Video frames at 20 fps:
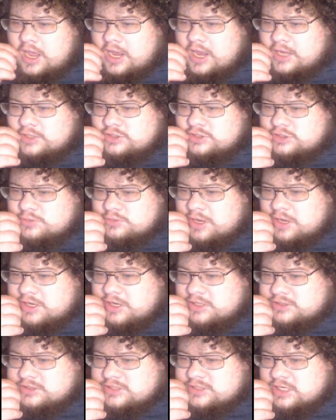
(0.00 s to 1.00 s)
assume I
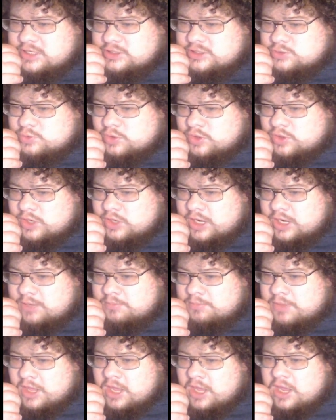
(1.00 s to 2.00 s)
can say his real
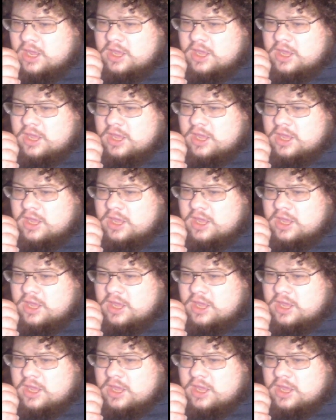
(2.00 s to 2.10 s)
name.